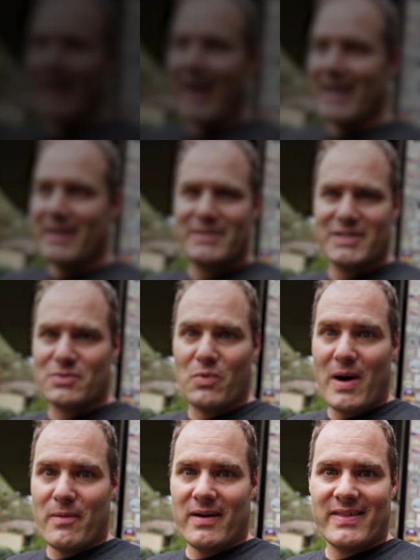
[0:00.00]
I just
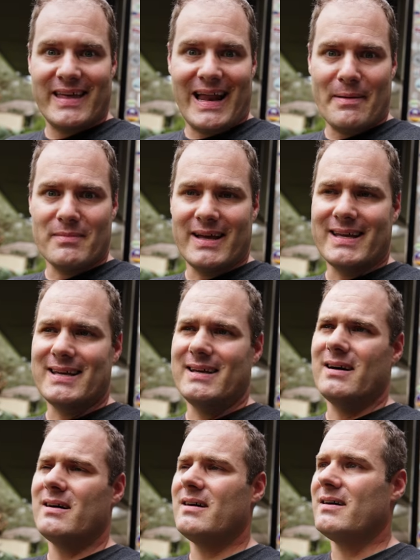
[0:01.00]
went with it. I'm like,
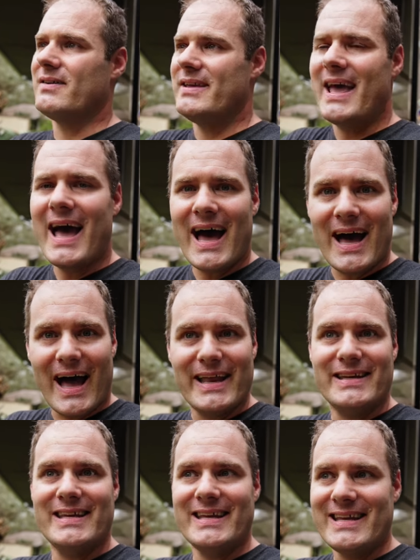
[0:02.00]
oh, yeah, I
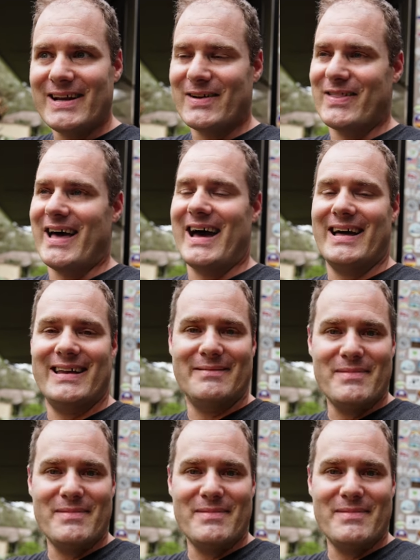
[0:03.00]
did hear that.